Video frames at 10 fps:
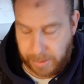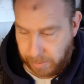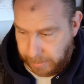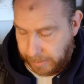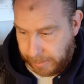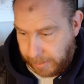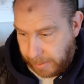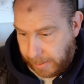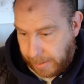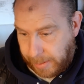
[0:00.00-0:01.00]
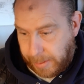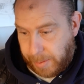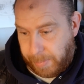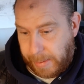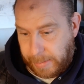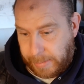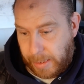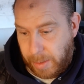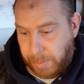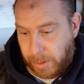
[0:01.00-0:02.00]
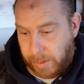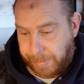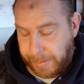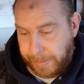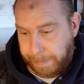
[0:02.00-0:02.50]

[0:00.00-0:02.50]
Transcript: sorry sister, but in terms of